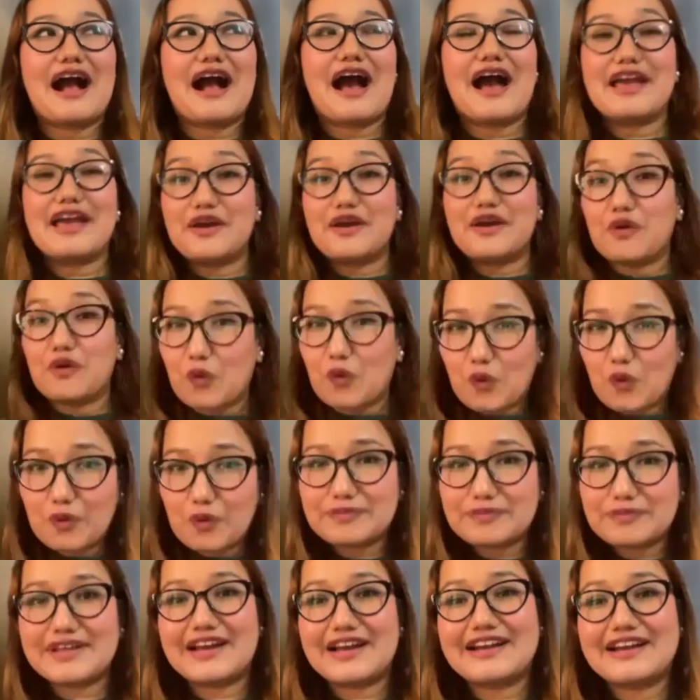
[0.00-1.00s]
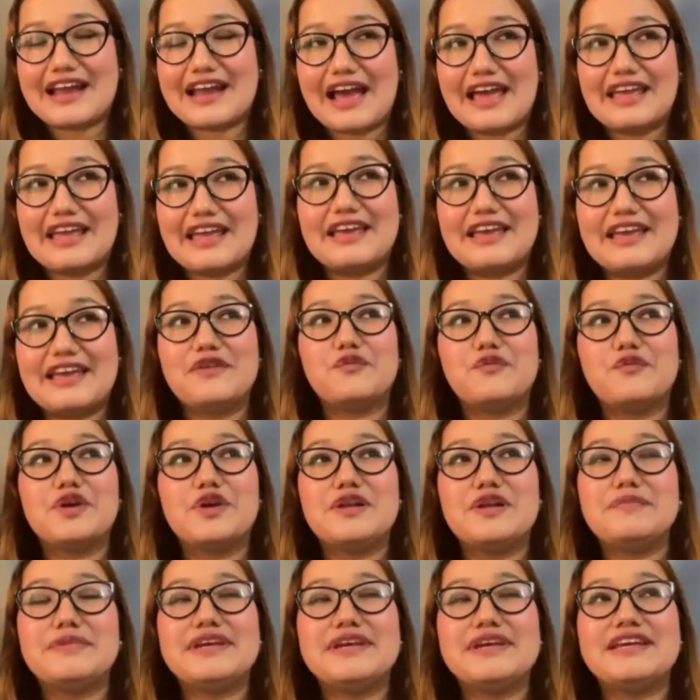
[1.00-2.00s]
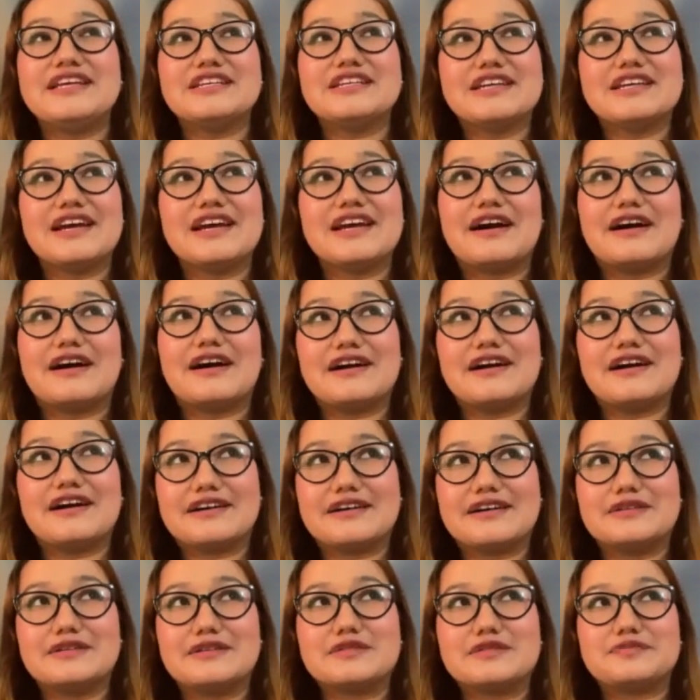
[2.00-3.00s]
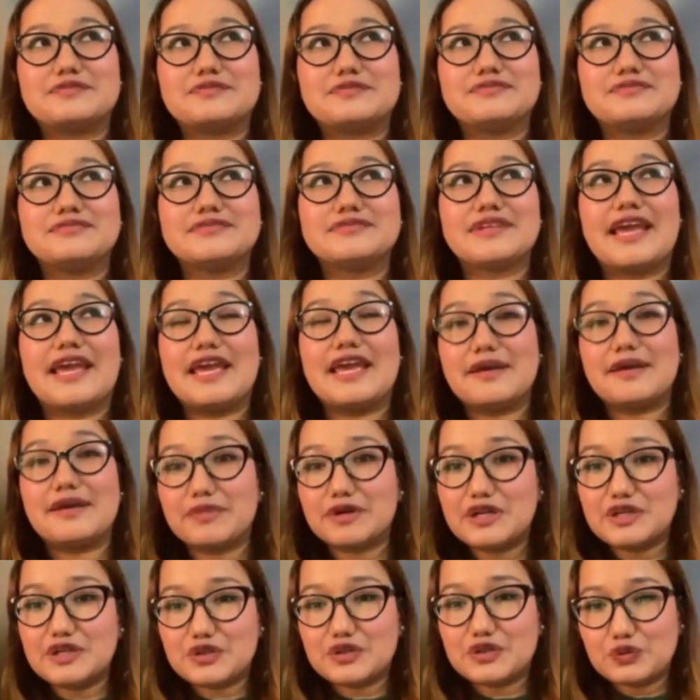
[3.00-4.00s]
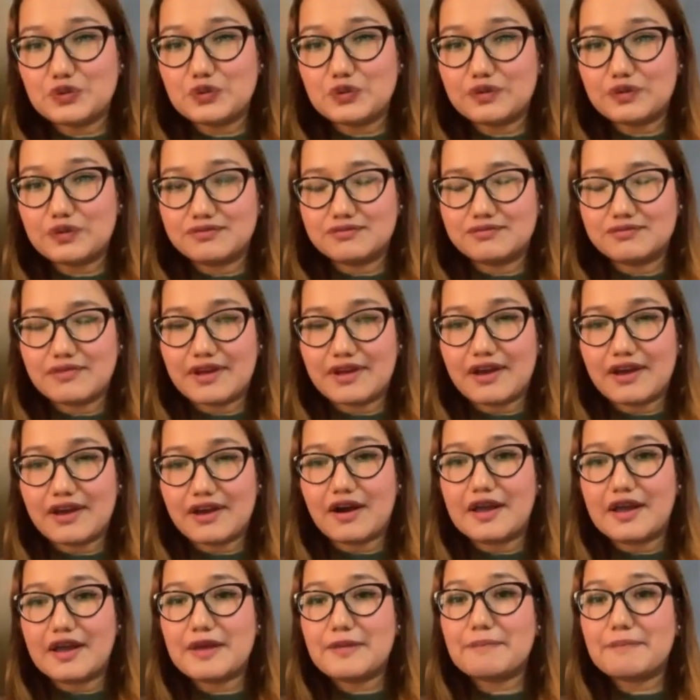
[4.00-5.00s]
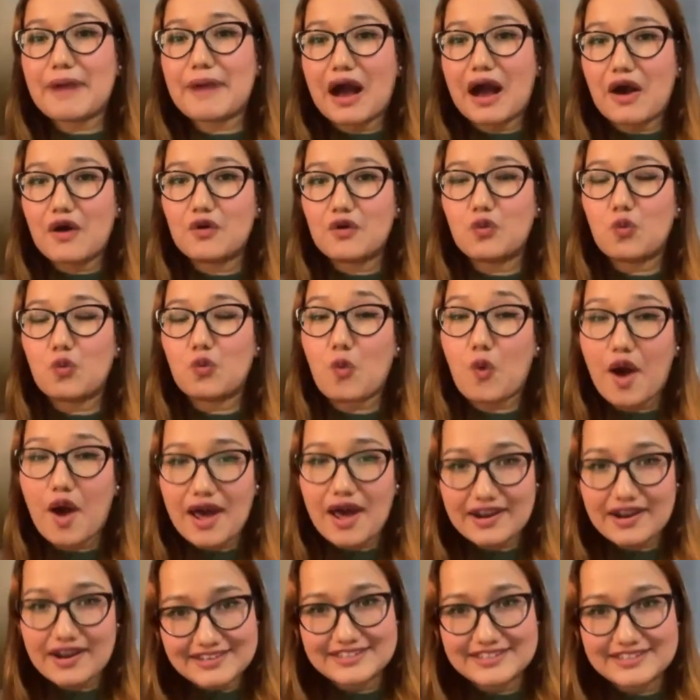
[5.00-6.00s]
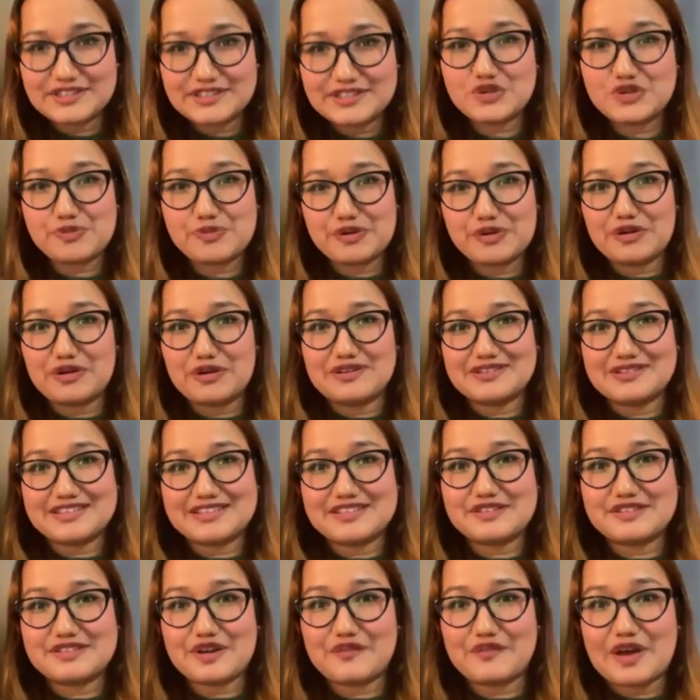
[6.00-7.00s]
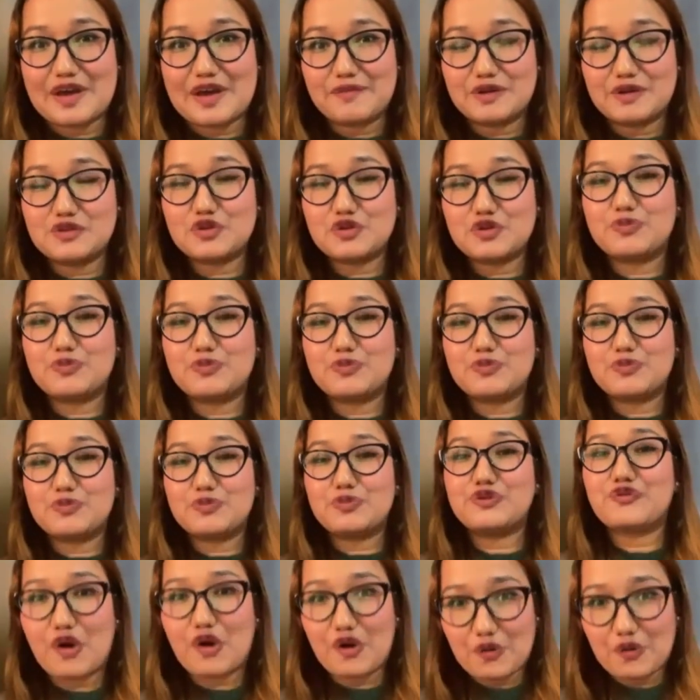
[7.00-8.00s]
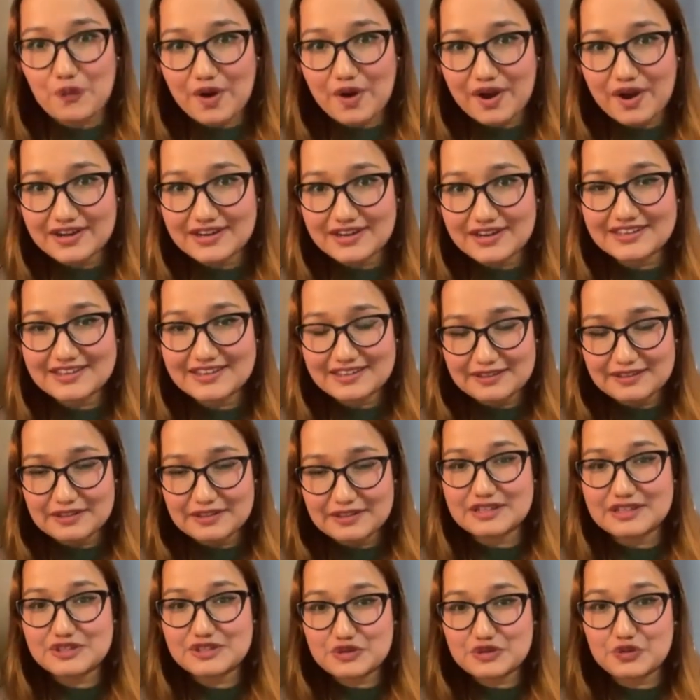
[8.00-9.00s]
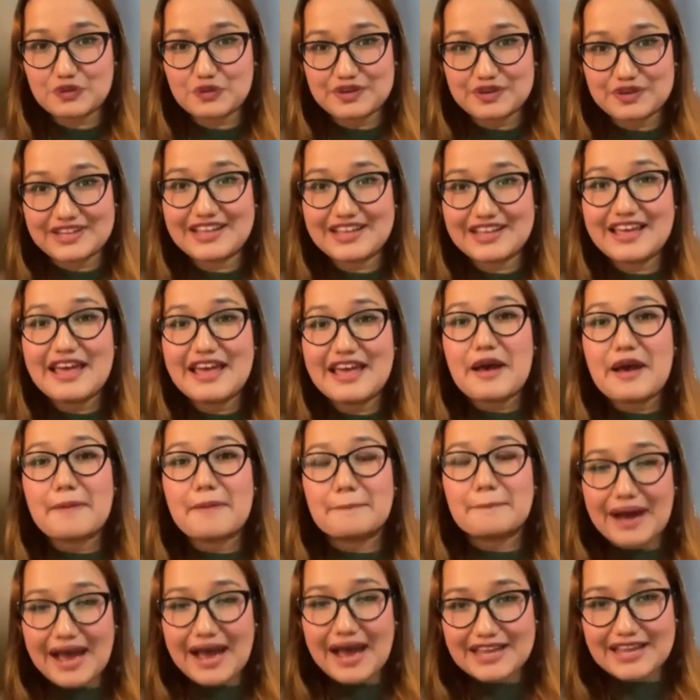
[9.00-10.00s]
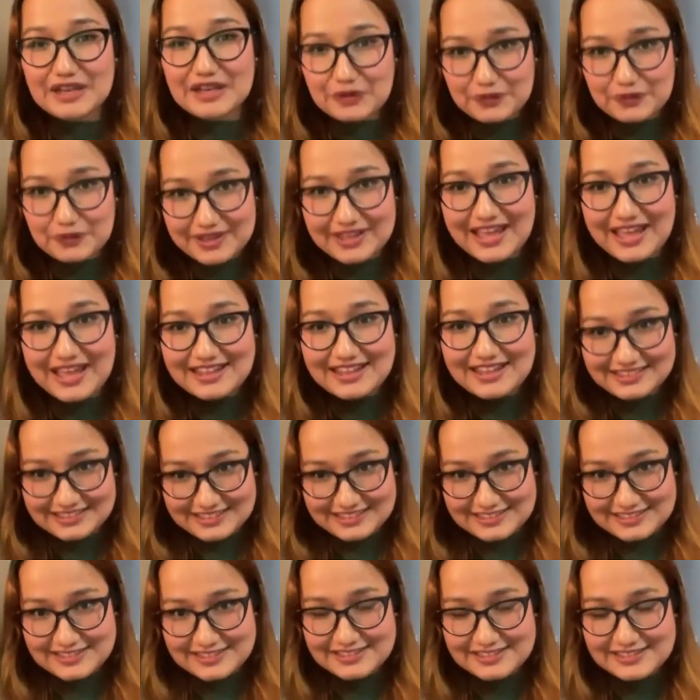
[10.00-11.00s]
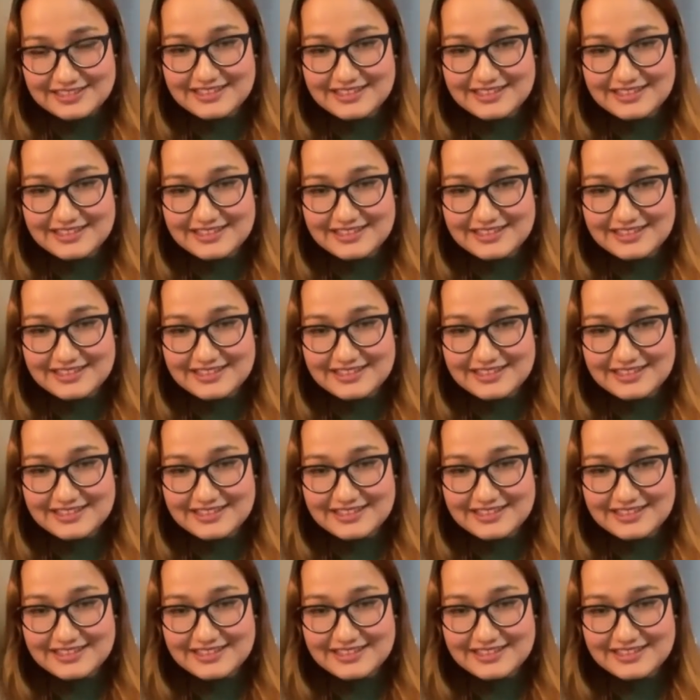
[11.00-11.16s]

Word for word: I hope that I will be uh, able to empower one tuberculosis survivor to put forward the story by looking at this